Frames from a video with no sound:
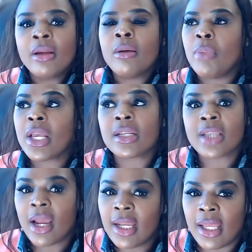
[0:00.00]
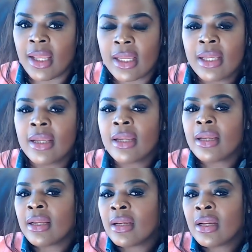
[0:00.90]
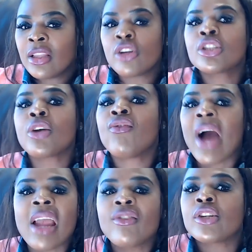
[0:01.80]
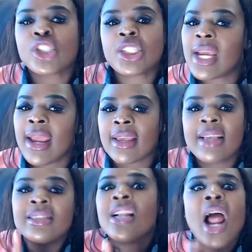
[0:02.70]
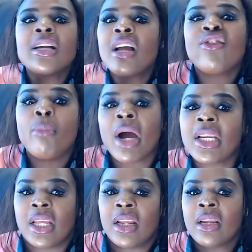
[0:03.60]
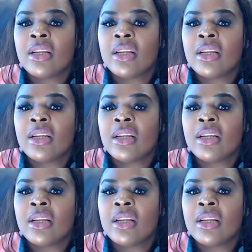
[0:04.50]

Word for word: Because, honey, the survivor's check is not enough money